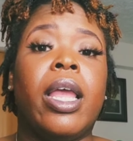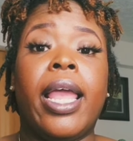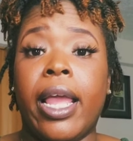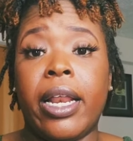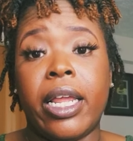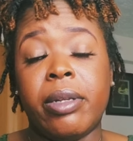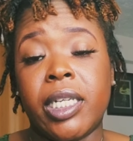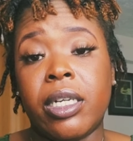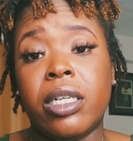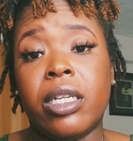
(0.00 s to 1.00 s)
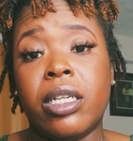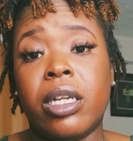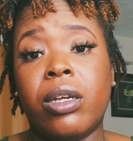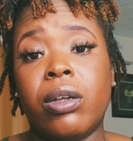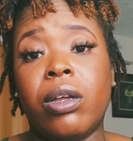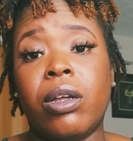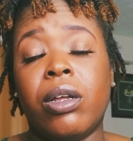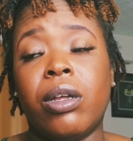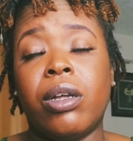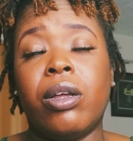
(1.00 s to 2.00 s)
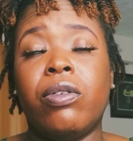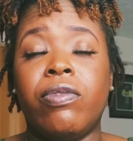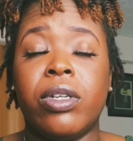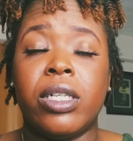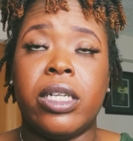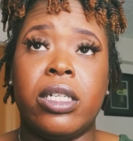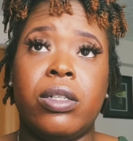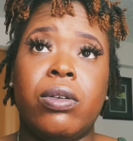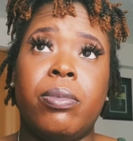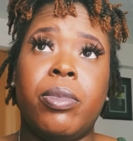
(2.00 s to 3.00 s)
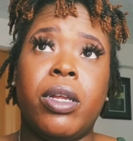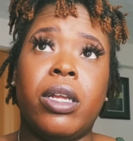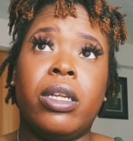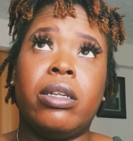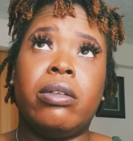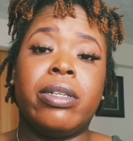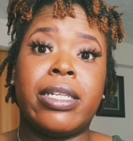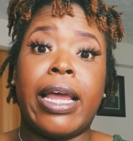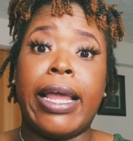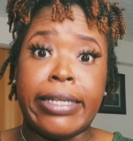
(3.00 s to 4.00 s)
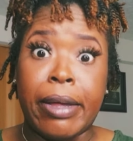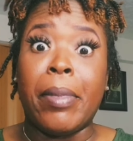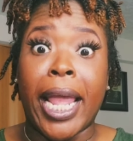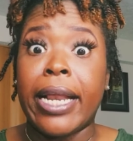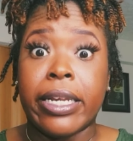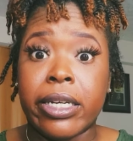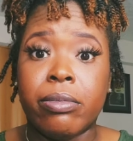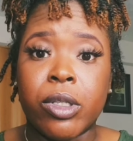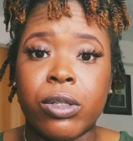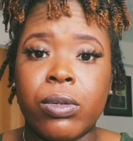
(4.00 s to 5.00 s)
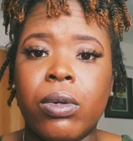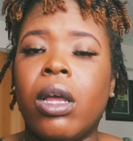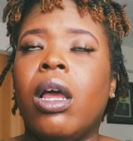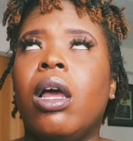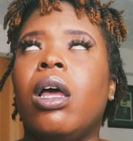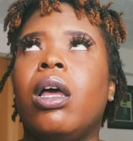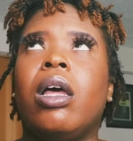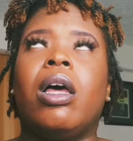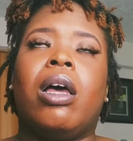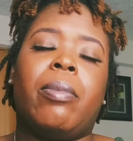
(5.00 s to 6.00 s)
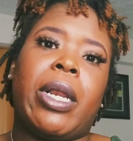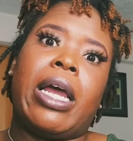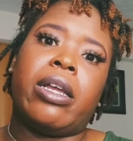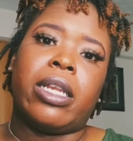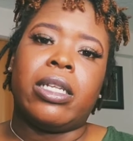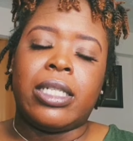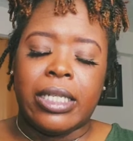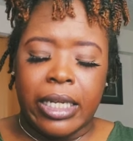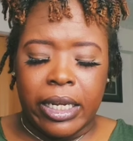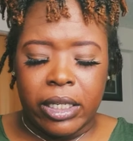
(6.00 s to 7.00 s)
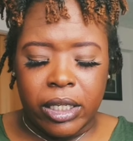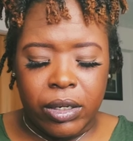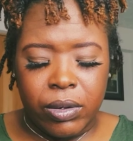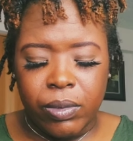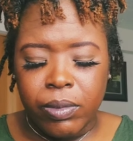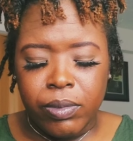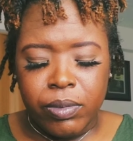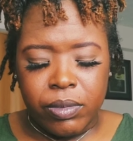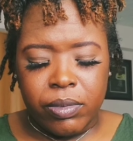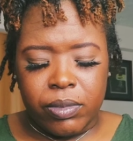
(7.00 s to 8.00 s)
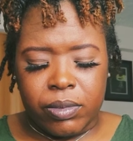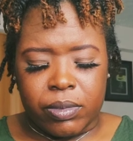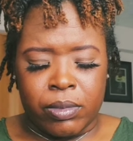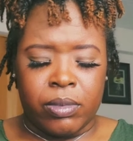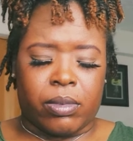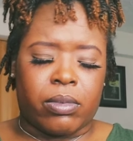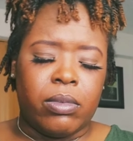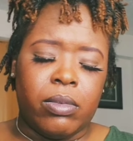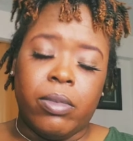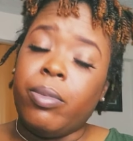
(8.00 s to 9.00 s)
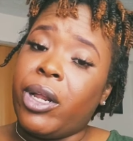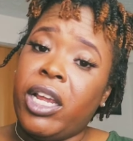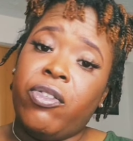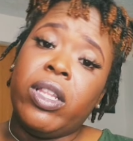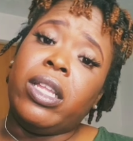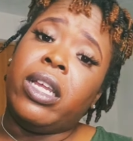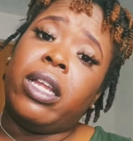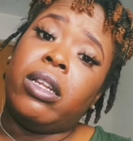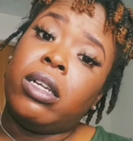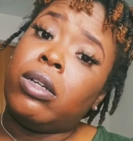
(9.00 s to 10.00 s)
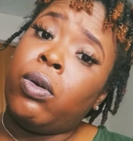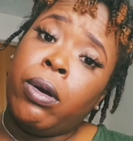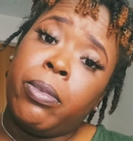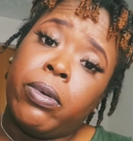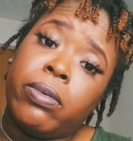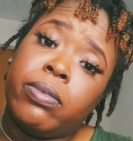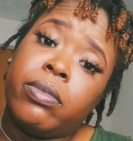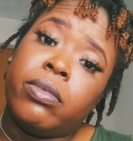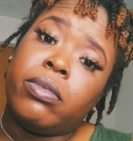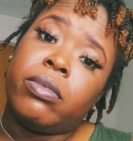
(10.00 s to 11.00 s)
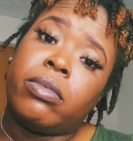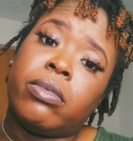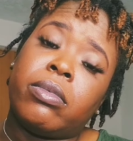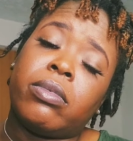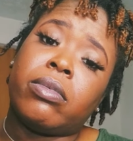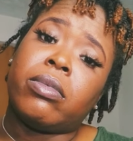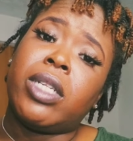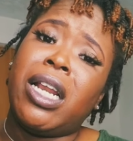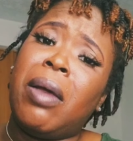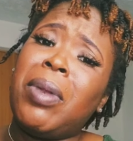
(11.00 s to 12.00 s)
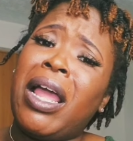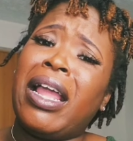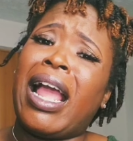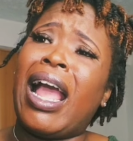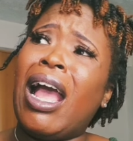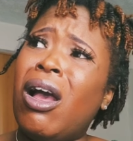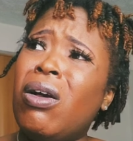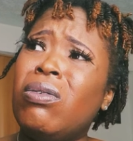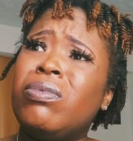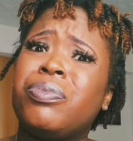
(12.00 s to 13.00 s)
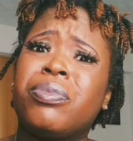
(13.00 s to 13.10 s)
And they did another COVID test on me because I had demanded them to. But I'll get into that. So, but everything looked normal. And I'm like, how?